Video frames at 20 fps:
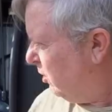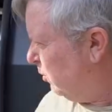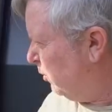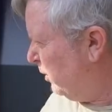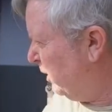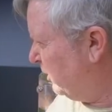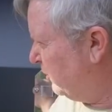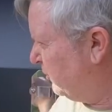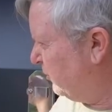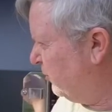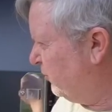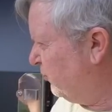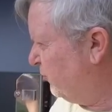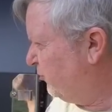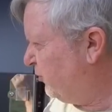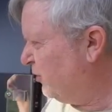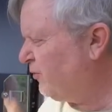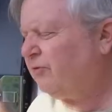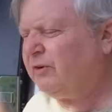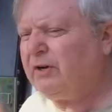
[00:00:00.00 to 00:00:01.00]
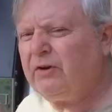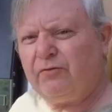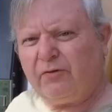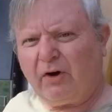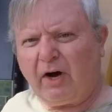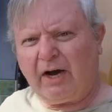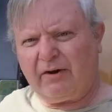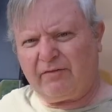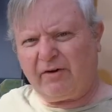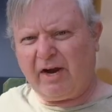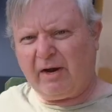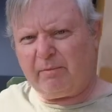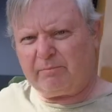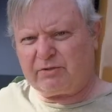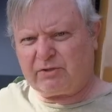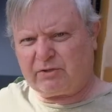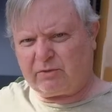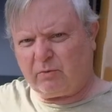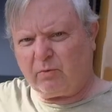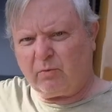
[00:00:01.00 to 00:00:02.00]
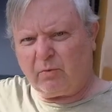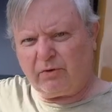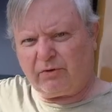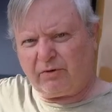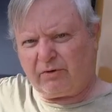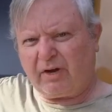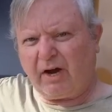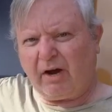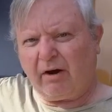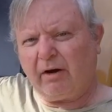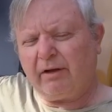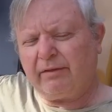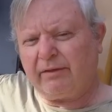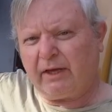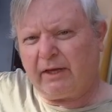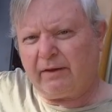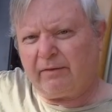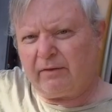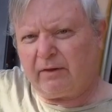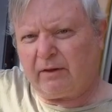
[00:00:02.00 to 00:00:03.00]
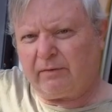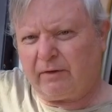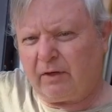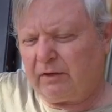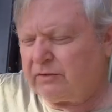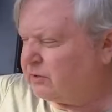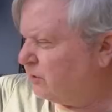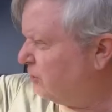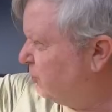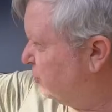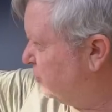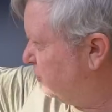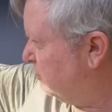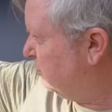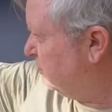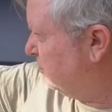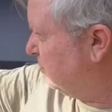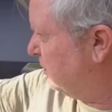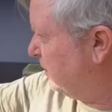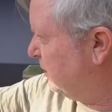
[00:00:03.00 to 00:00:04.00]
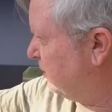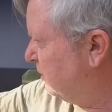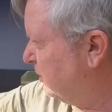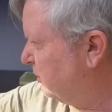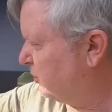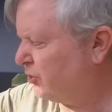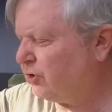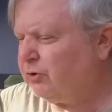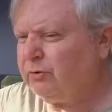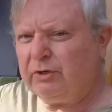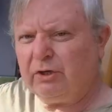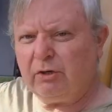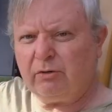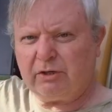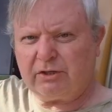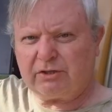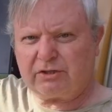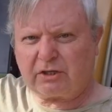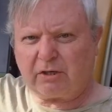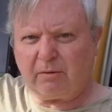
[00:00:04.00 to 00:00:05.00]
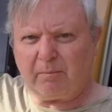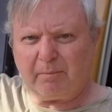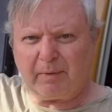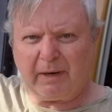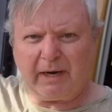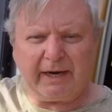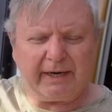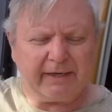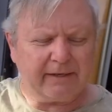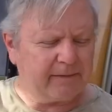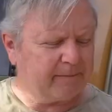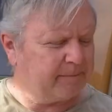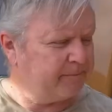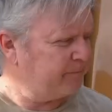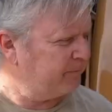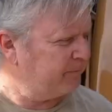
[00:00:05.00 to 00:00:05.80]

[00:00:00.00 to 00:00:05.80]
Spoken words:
with 55 amps worth of current there. That's the two units combined.